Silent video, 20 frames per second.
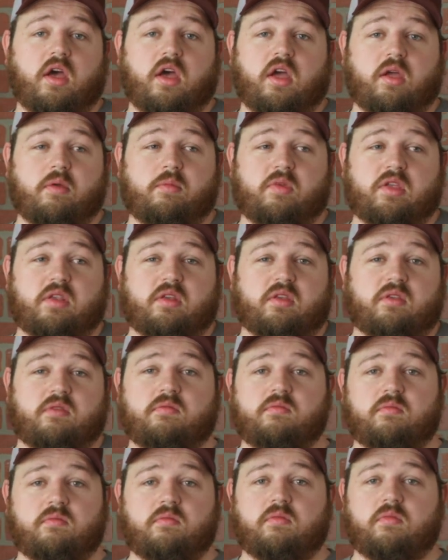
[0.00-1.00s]
I mean,
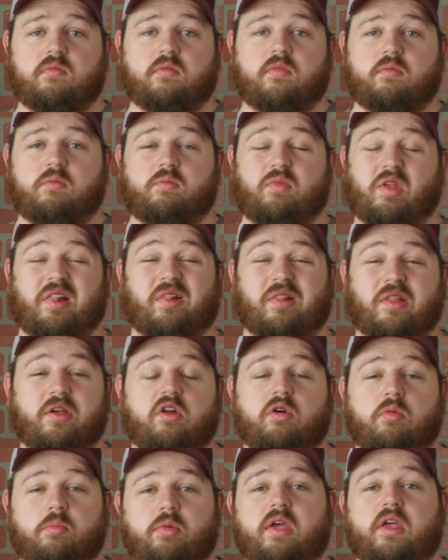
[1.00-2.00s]
a
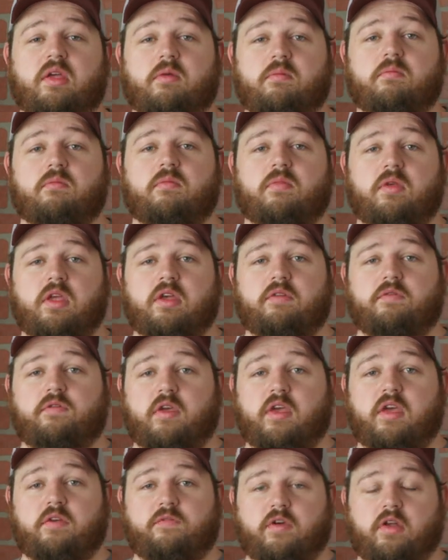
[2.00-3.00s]
little bit, if
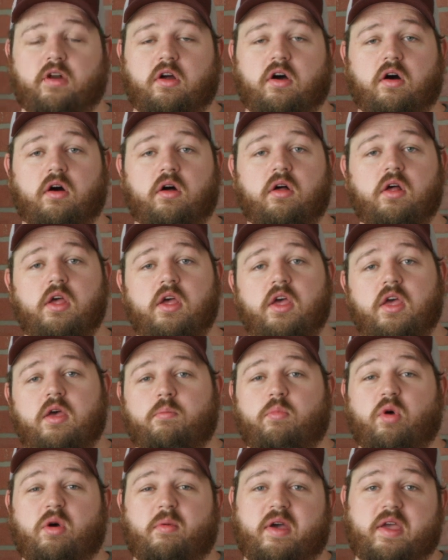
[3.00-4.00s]
at all.
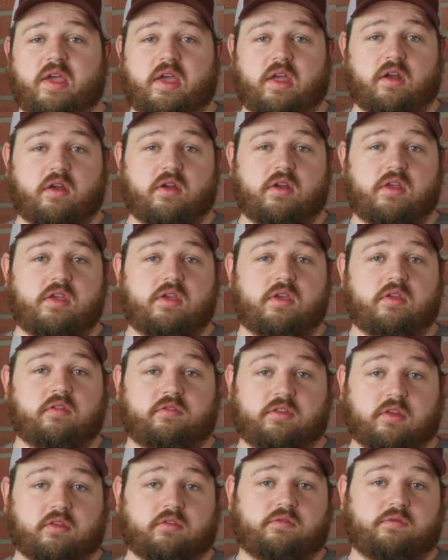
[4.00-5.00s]
But my Arri
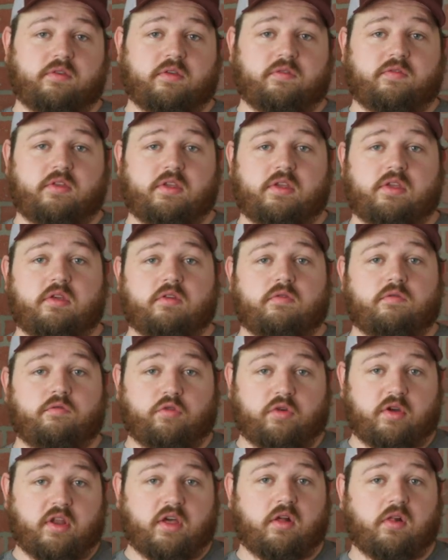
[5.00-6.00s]
650
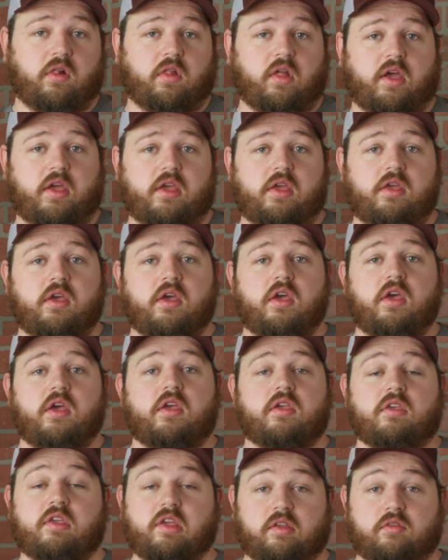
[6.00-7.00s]
Fresnel light
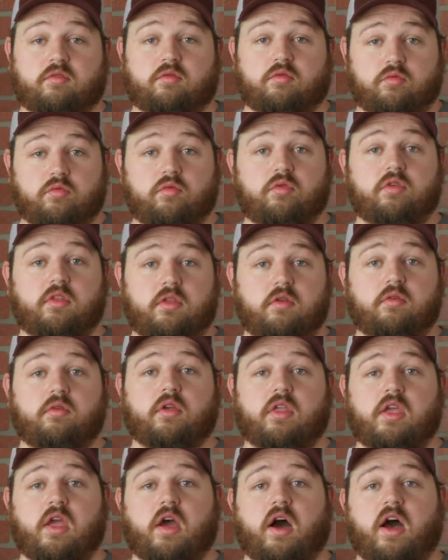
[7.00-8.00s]
gets really,
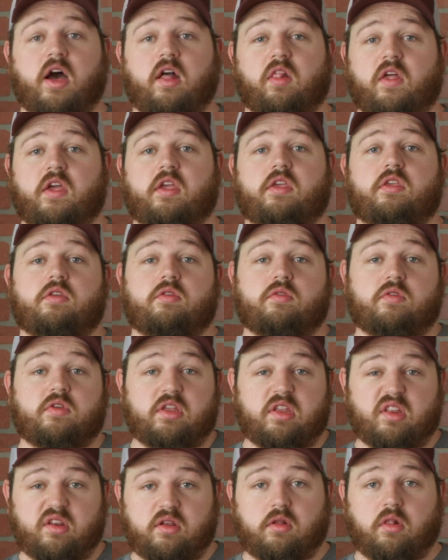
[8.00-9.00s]
really hot. Like, you'd
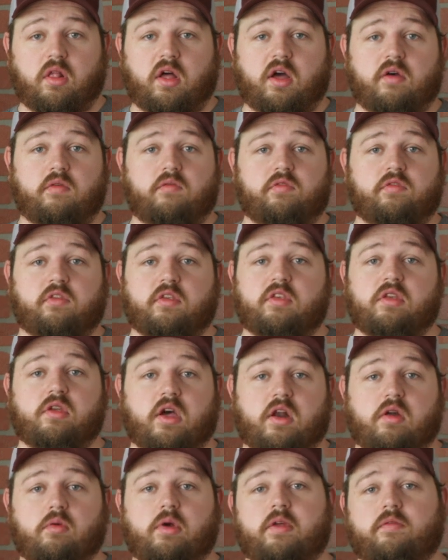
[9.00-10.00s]
need gloves and you
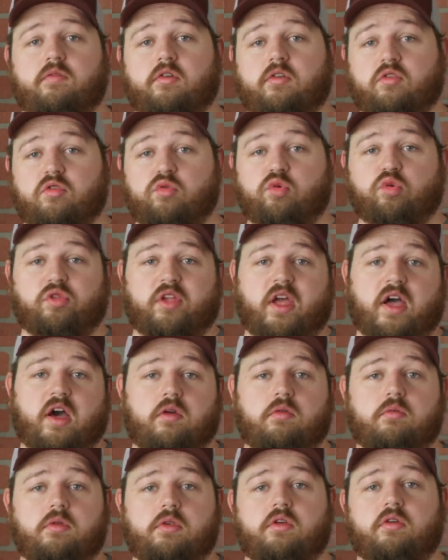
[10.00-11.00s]
got to wait for it to cool
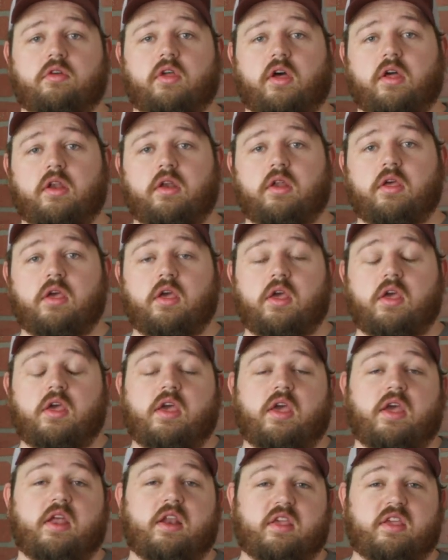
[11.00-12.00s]
down when you're done.
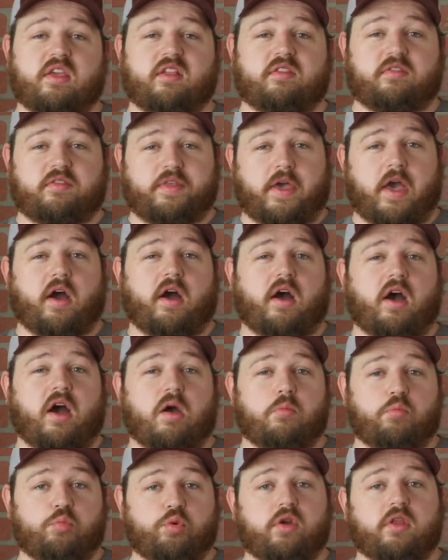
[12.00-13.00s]
And it gets that
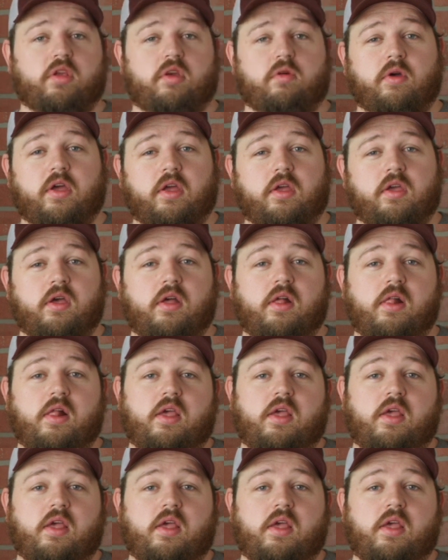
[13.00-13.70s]
hot pretty quick.